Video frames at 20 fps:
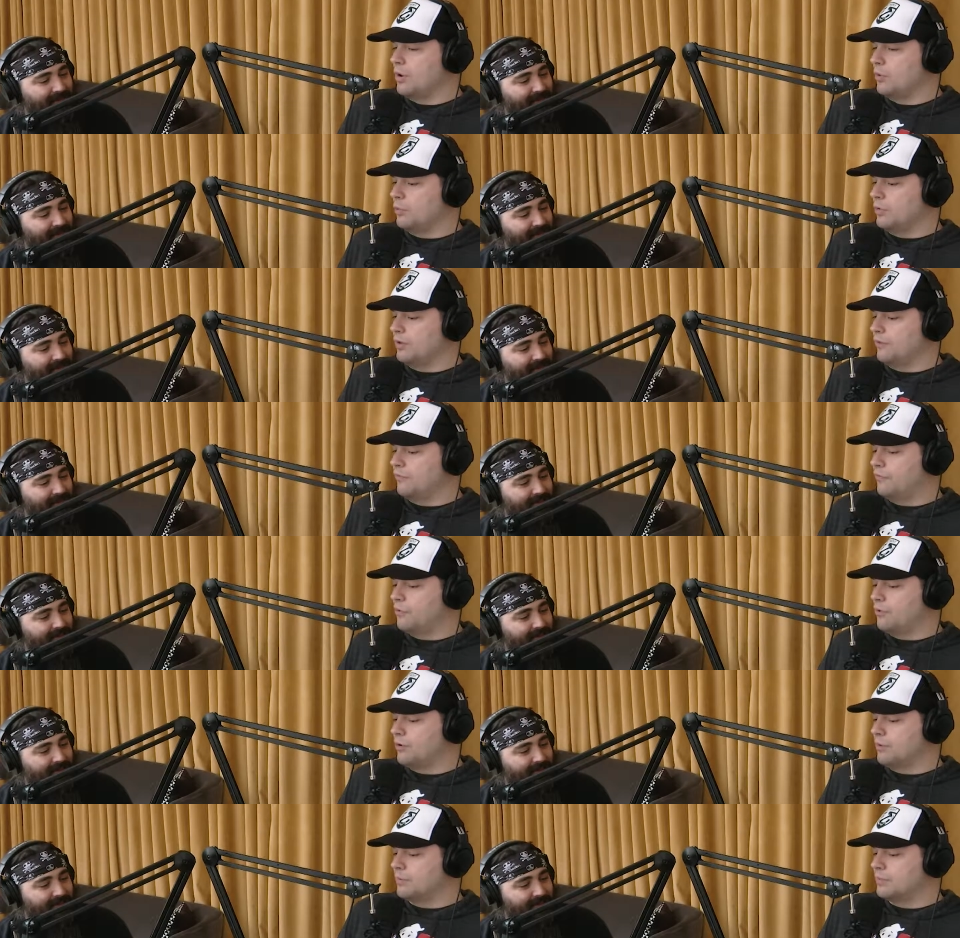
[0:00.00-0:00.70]
Speaker 1: we
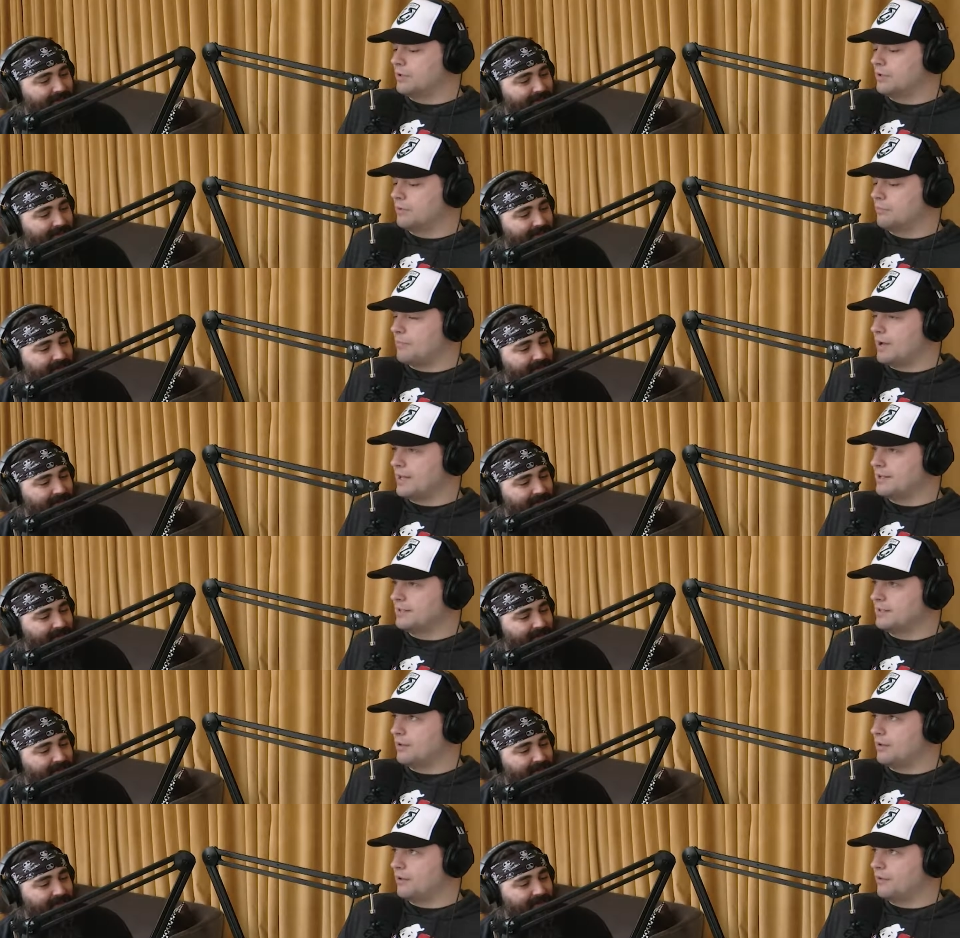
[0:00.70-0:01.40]
formed
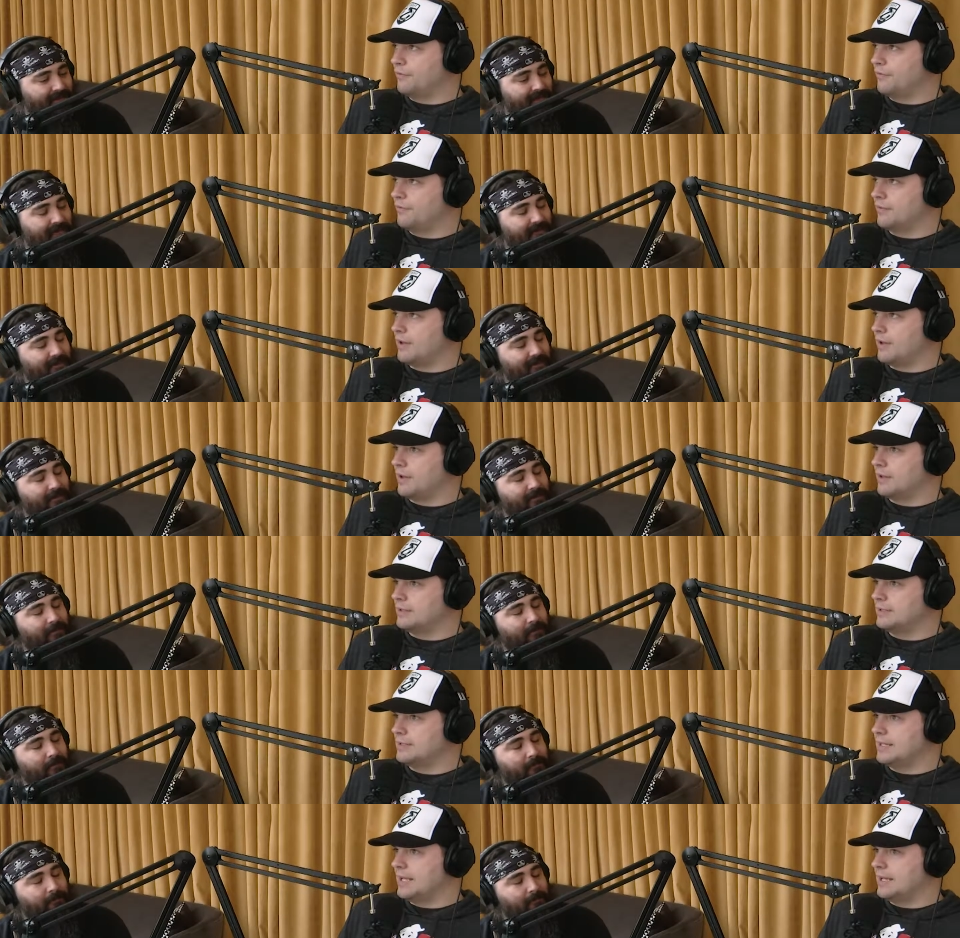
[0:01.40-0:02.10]
myself,
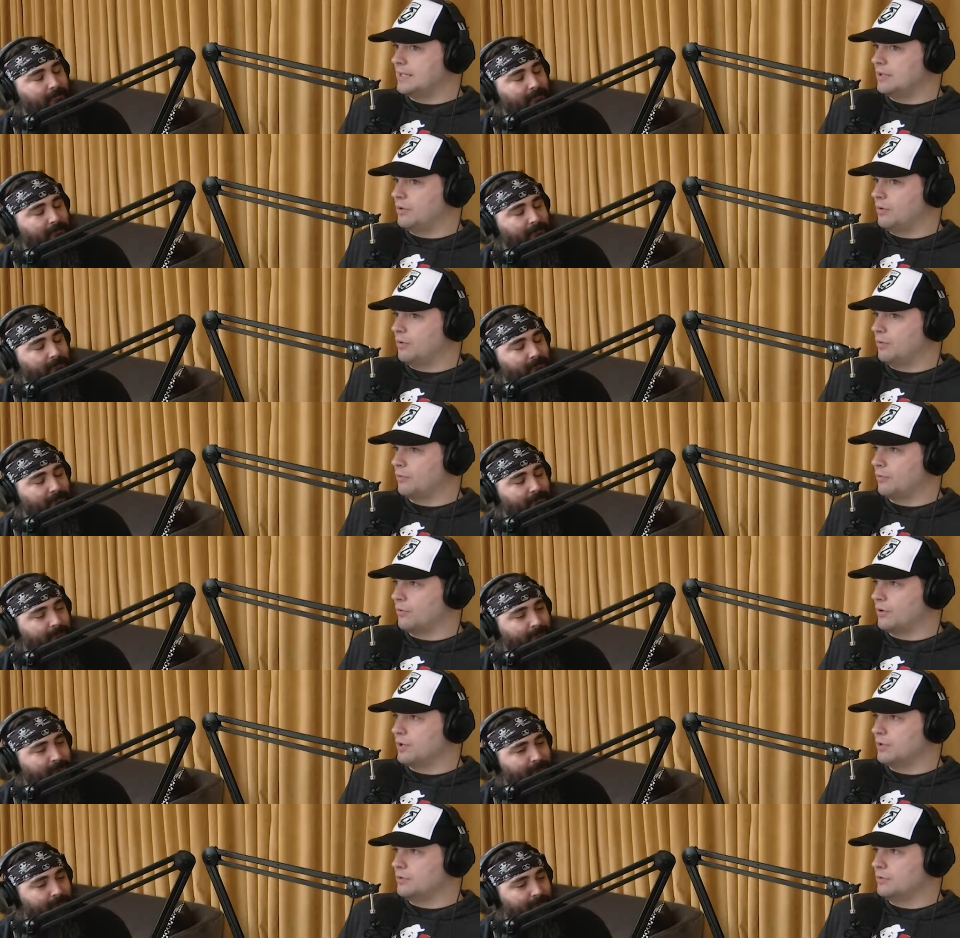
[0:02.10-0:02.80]
uh, Danny
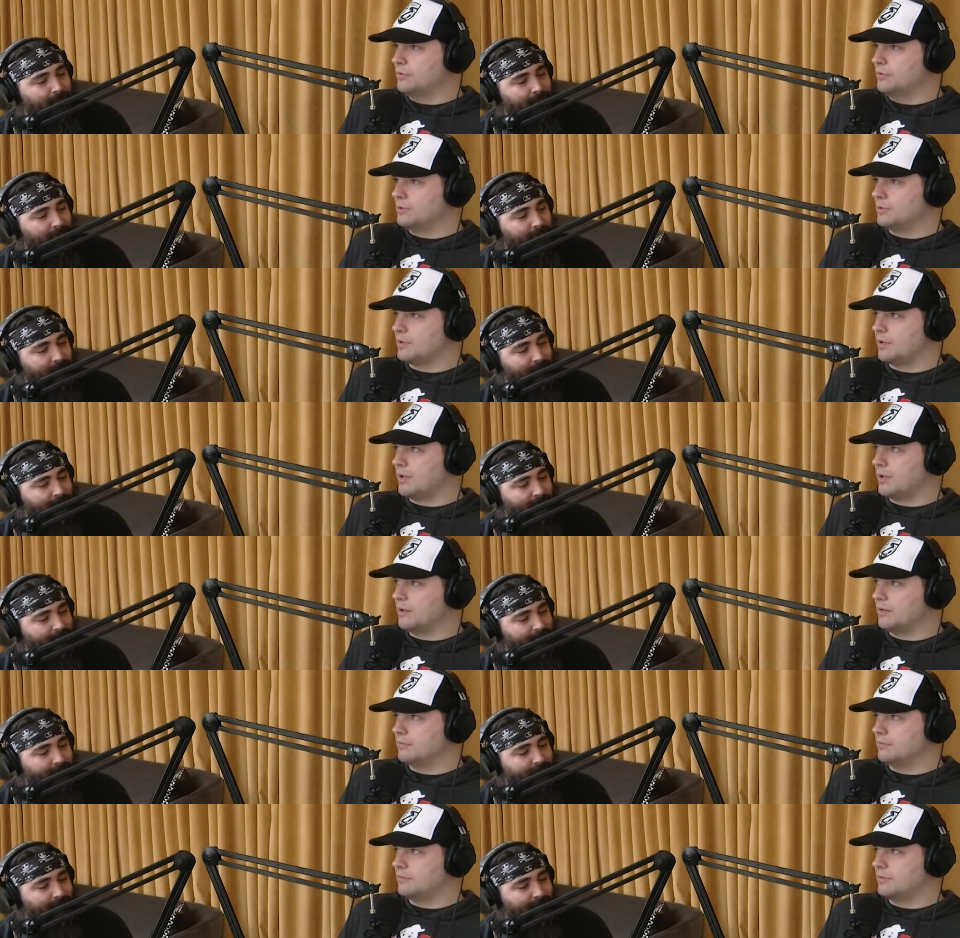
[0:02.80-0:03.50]
Holroyd, who's
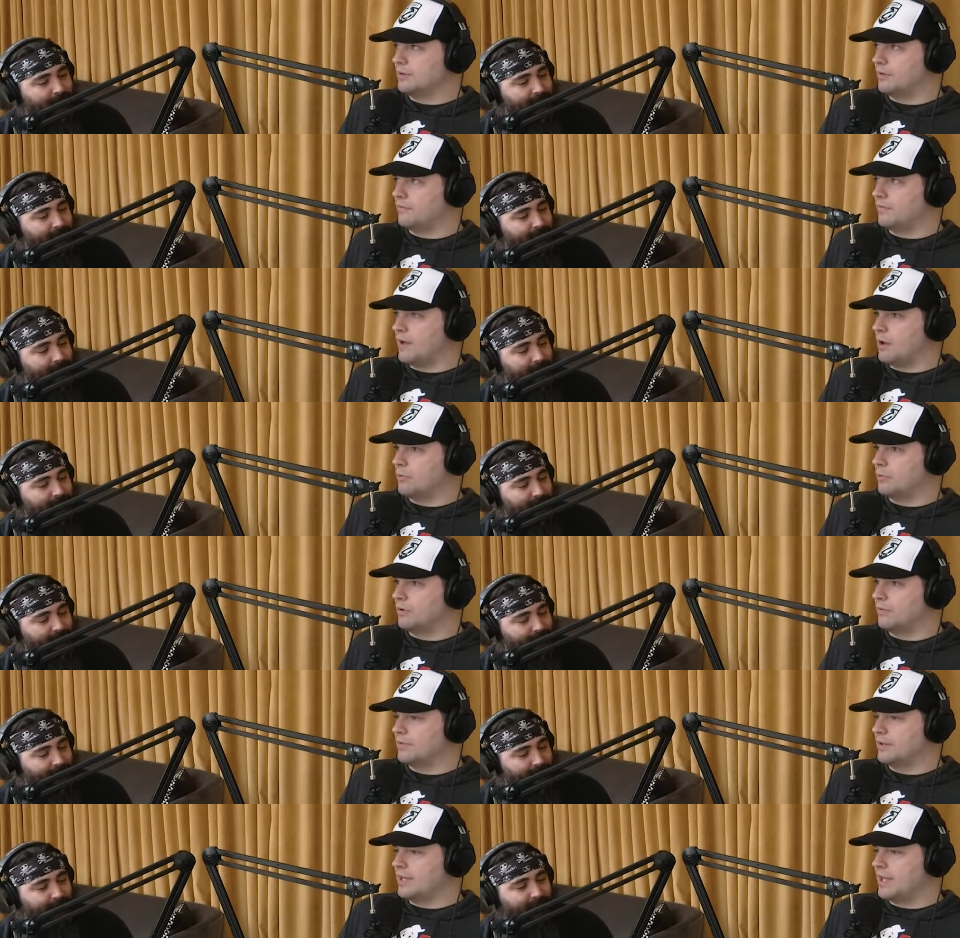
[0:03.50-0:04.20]
uh, the
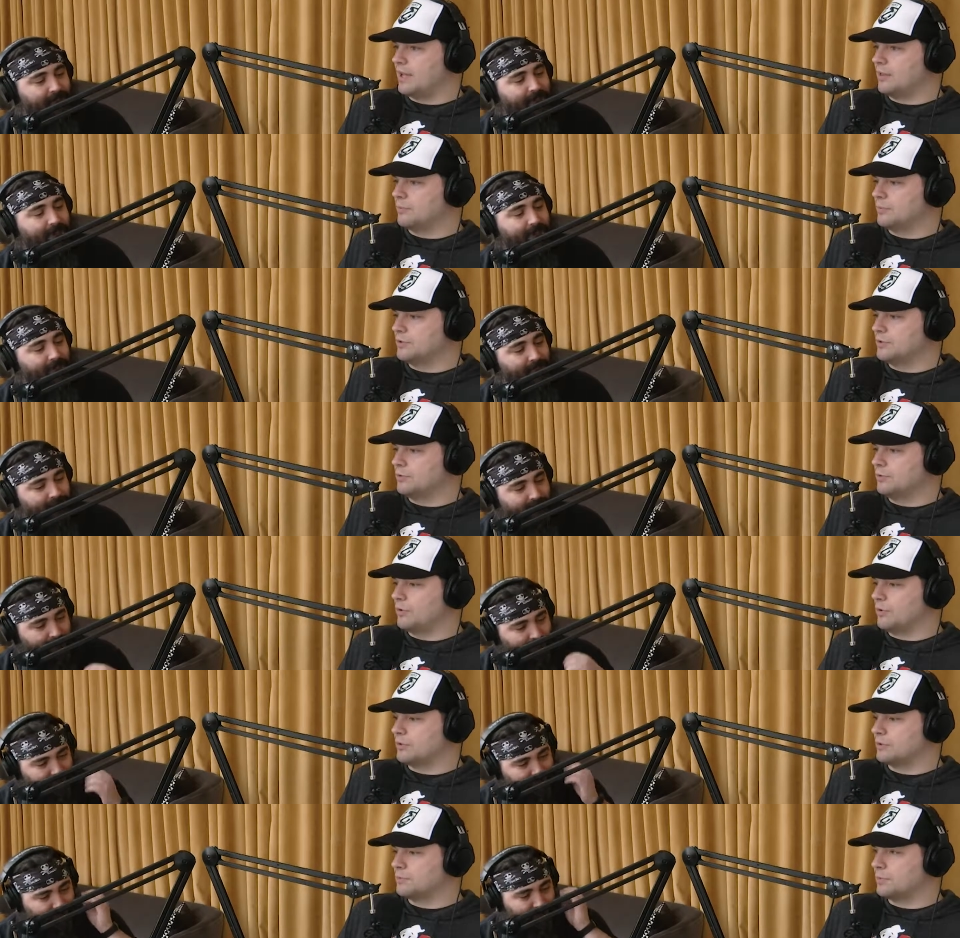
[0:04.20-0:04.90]
founder of the Kalamazoo
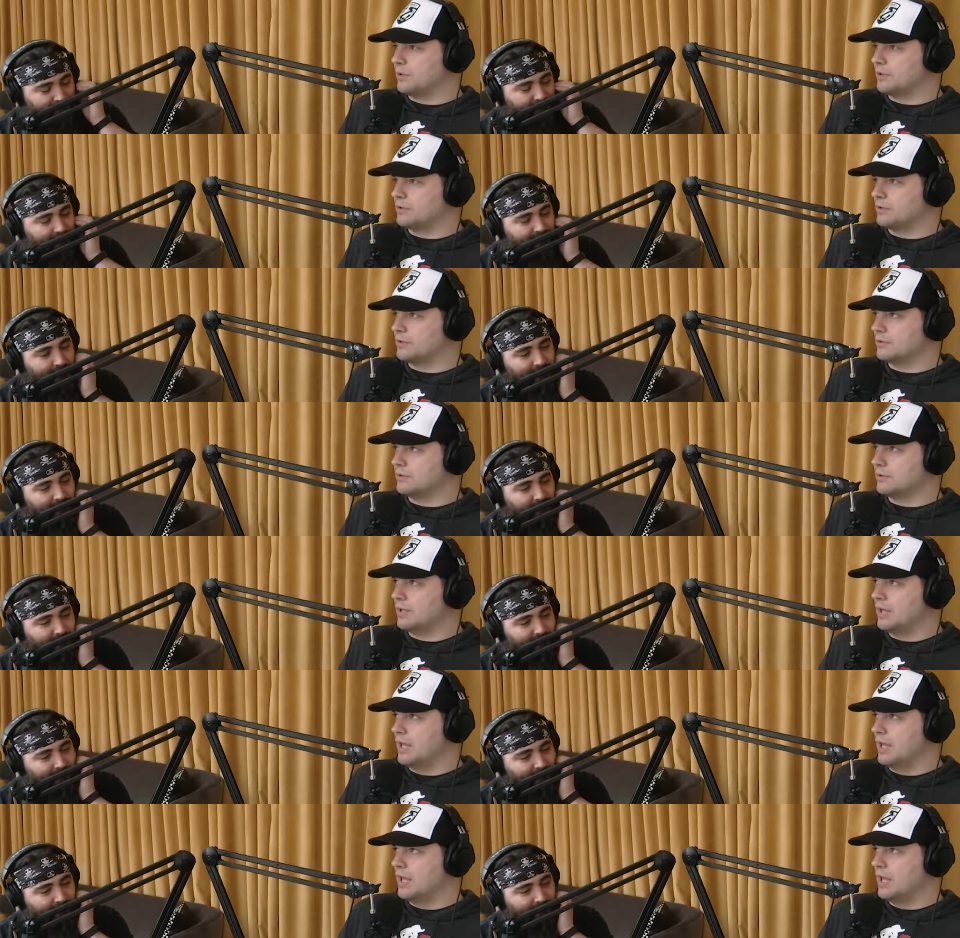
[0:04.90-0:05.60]

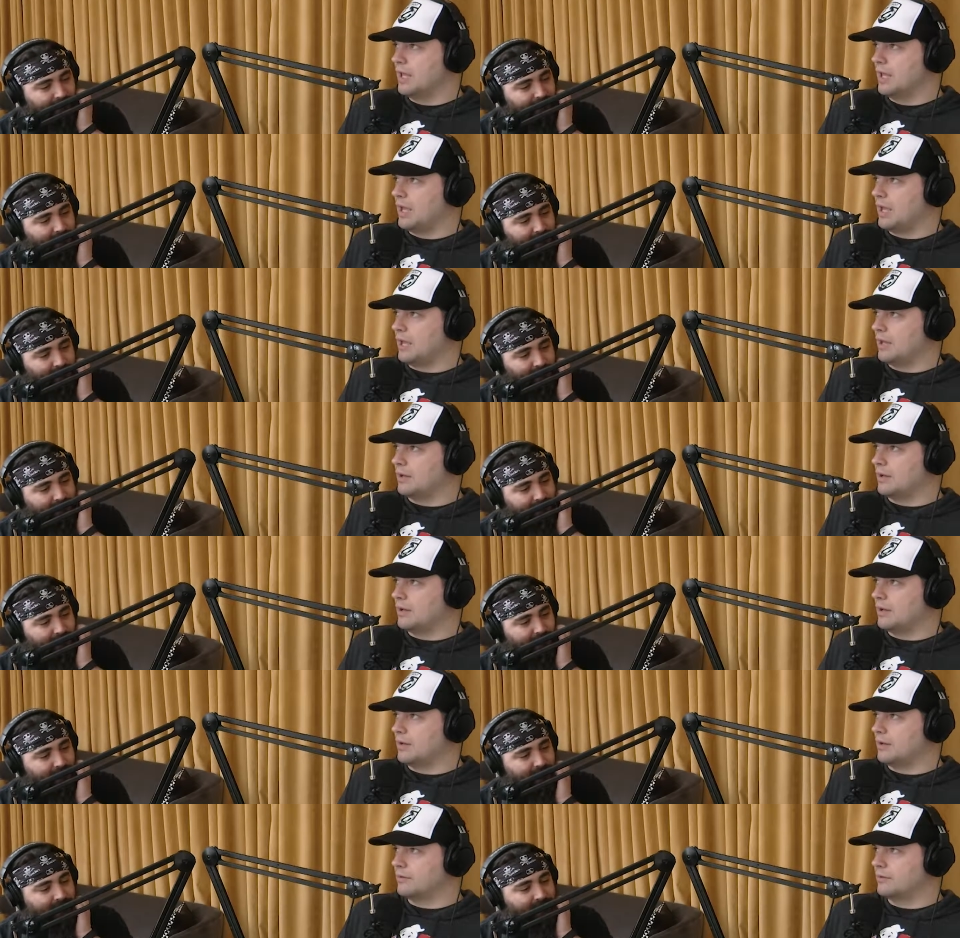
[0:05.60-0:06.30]
Ghostbusters, and
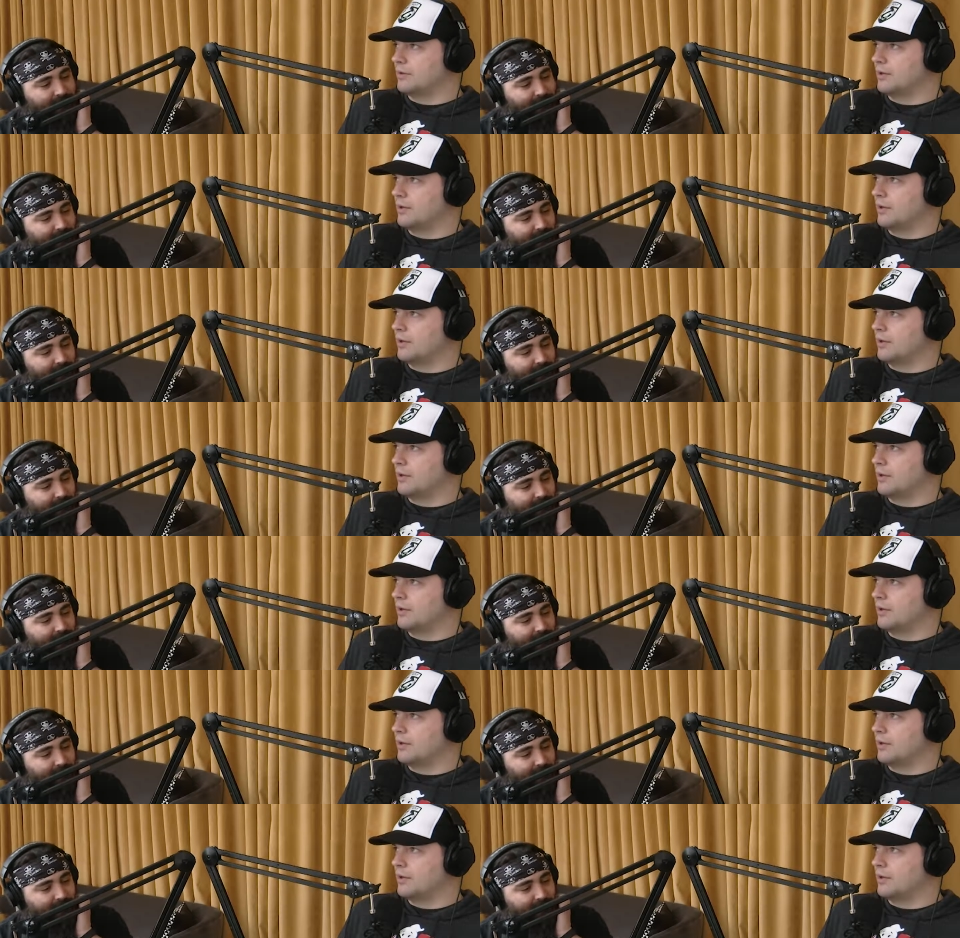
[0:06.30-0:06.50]
uh,